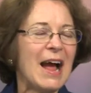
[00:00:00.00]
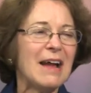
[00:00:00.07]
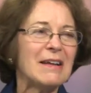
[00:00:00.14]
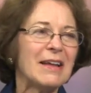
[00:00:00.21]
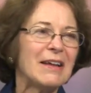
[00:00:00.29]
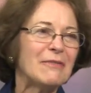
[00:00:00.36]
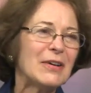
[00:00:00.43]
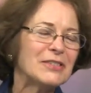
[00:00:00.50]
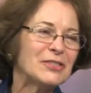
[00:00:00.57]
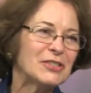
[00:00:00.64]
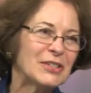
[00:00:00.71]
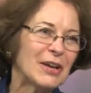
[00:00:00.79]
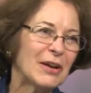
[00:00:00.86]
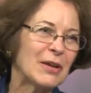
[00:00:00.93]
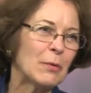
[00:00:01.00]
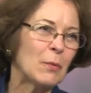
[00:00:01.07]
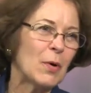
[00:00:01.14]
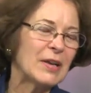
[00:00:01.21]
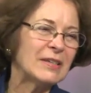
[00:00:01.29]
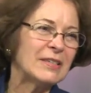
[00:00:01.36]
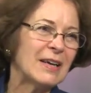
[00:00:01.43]
If I can just tell you,
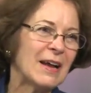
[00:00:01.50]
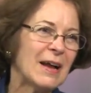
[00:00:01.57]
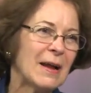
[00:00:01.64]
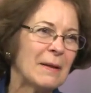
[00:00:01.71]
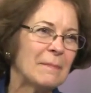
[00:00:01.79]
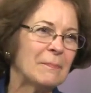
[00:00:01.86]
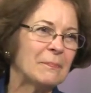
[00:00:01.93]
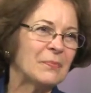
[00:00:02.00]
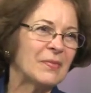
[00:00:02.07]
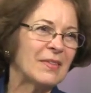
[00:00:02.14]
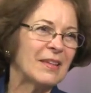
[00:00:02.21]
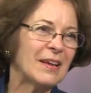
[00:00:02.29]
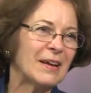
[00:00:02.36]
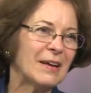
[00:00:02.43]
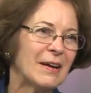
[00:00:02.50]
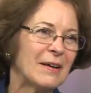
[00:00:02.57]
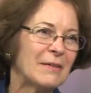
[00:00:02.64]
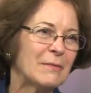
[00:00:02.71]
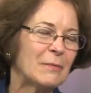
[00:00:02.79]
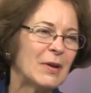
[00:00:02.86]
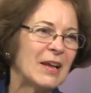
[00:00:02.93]
one time
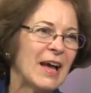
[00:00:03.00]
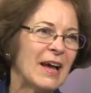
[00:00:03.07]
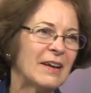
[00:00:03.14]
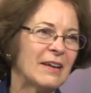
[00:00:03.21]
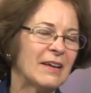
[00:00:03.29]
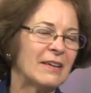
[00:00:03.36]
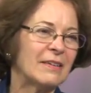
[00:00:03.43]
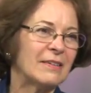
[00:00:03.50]
we had a